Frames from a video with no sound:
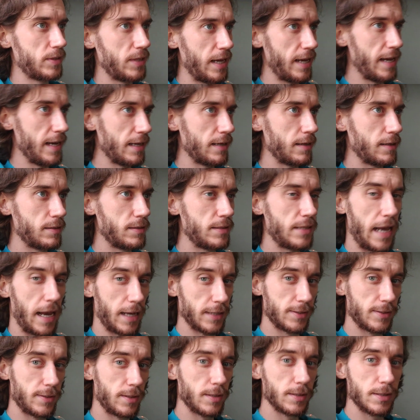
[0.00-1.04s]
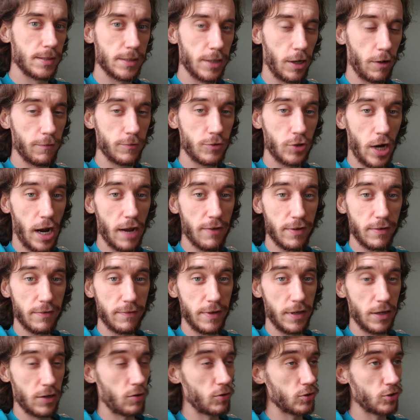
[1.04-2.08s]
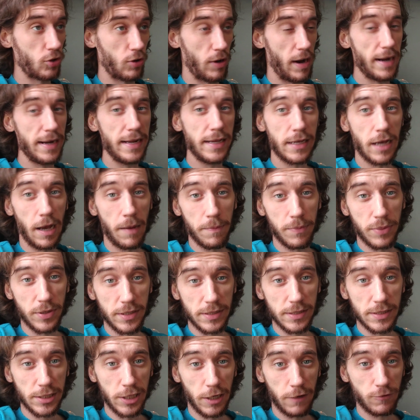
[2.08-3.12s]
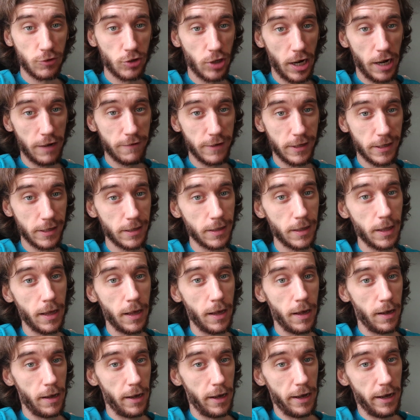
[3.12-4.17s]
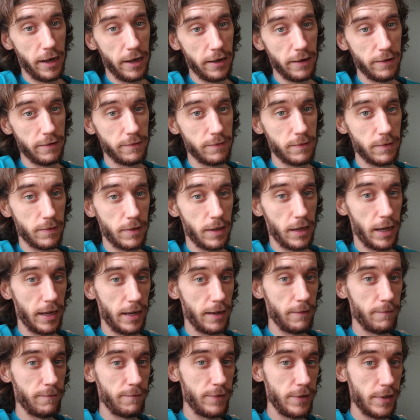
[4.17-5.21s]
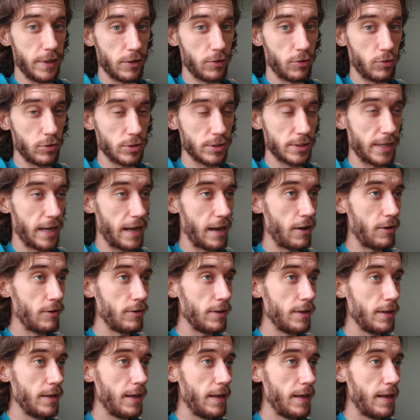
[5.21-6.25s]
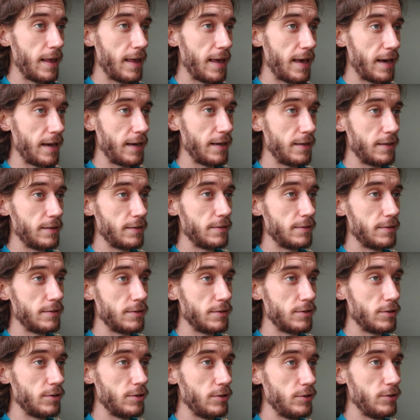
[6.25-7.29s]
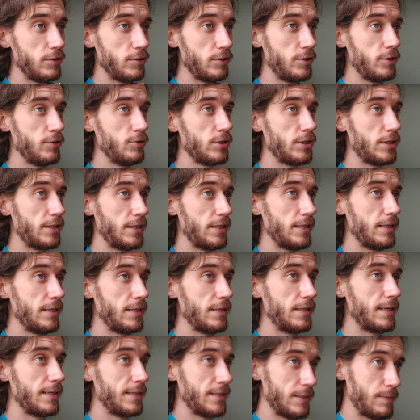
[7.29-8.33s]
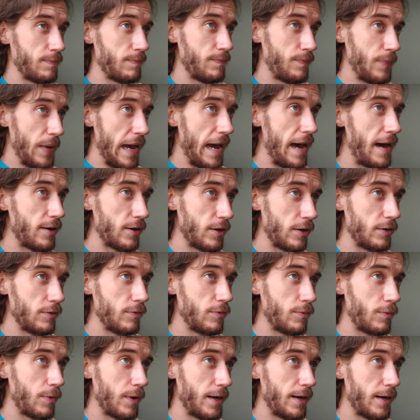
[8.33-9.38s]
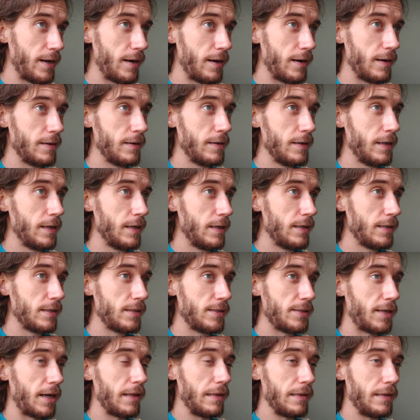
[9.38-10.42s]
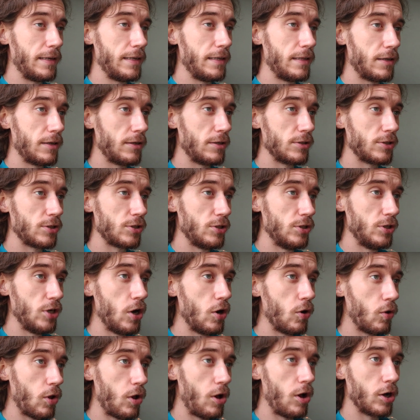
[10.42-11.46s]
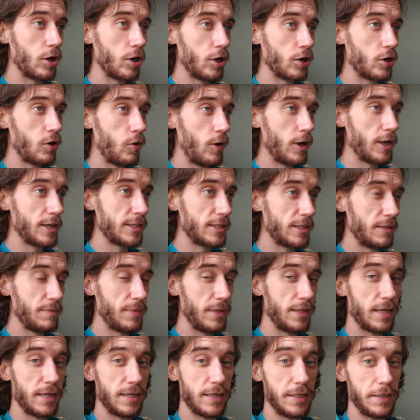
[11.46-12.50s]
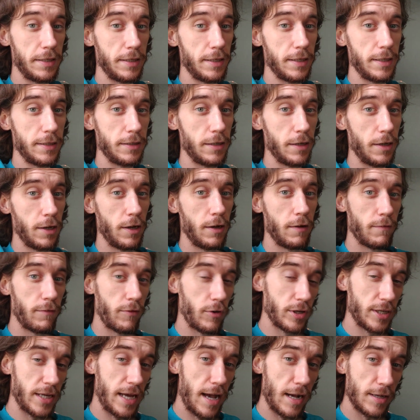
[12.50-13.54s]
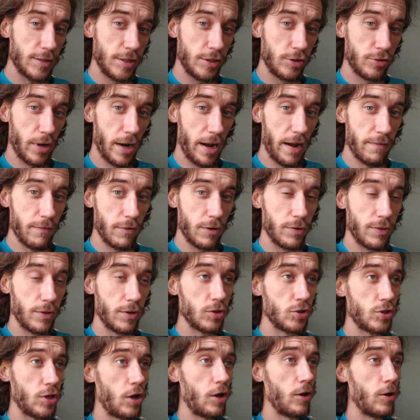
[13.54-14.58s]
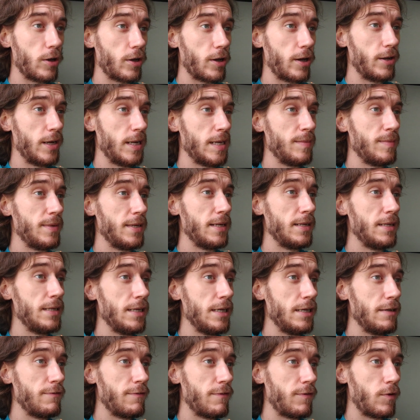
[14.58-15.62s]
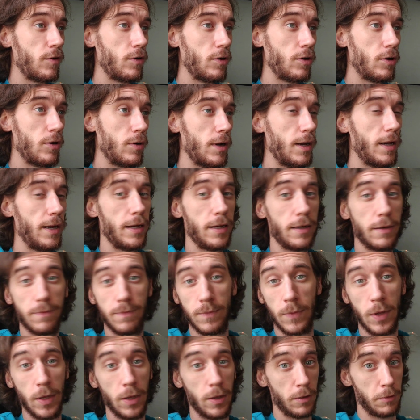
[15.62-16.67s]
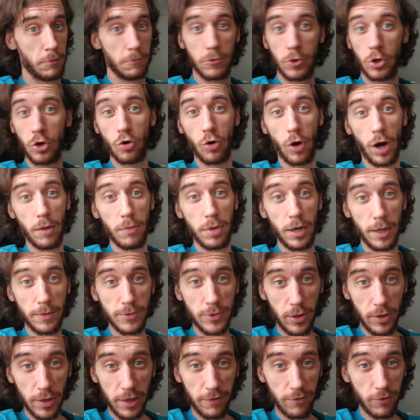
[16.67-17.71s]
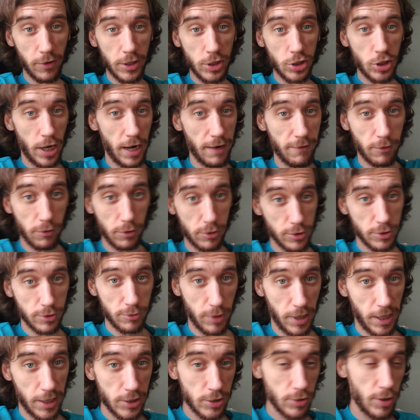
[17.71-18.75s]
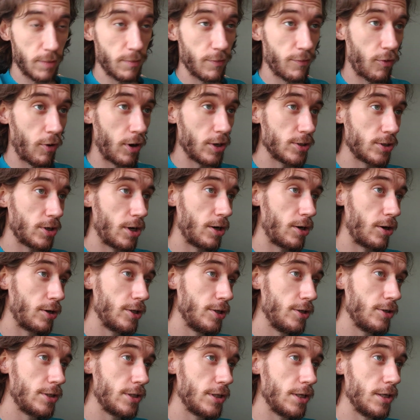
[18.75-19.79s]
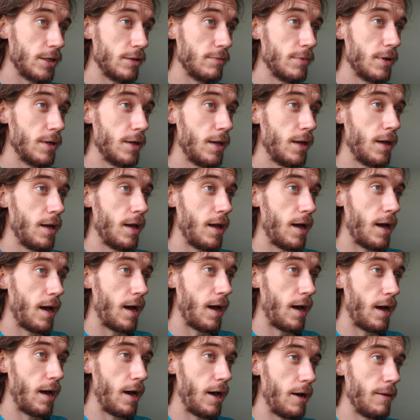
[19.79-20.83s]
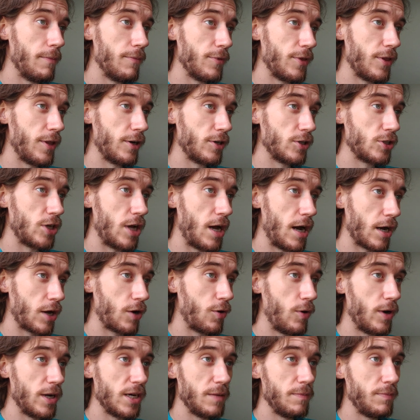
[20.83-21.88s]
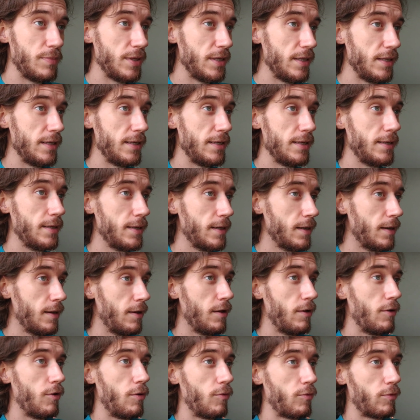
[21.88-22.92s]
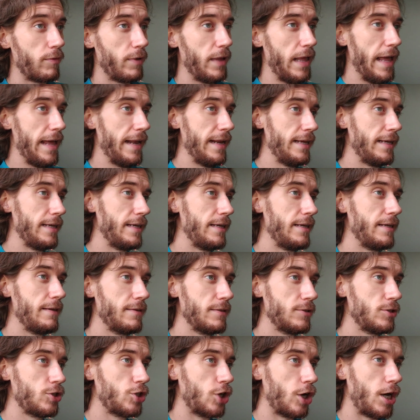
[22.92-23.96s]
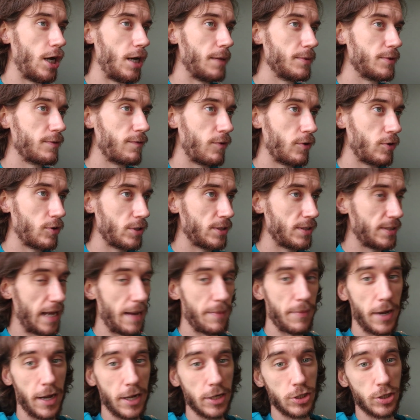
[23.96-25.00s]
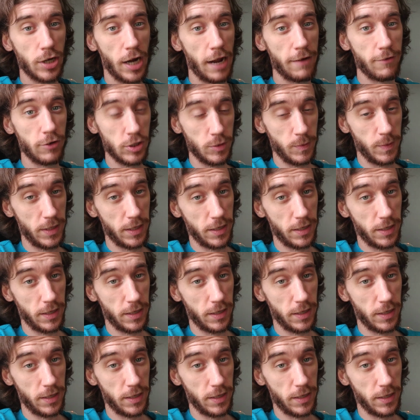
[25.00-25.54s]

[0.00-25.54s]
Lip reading: Take Tesla's self-driving vehicles, or any company's self-driving vehicles now, and you see this pattern where suddenly there's no longer going to be a need for a taxi driver. There's not going to be a need for a Grubhub delivery driver, which is what I was doing before I started on YouTube. There's not going to be any jobs for semi drivers